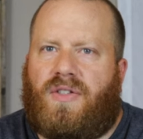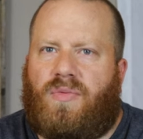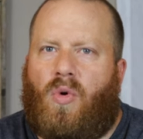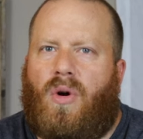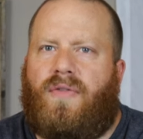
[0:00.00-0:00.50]
it's
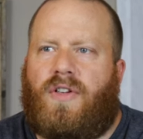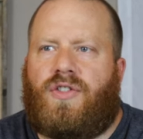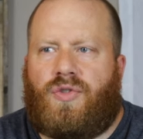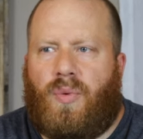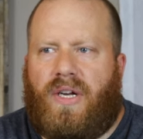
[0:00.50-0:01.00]
more of a
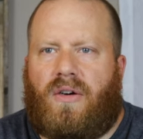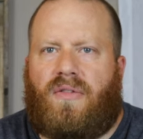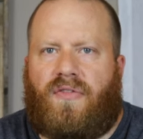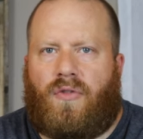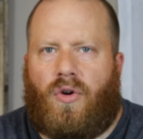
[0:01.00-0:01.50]
sweeter
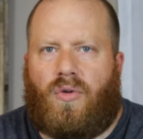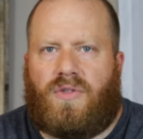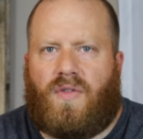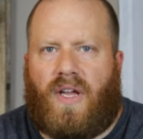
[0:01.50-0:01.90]
fruit,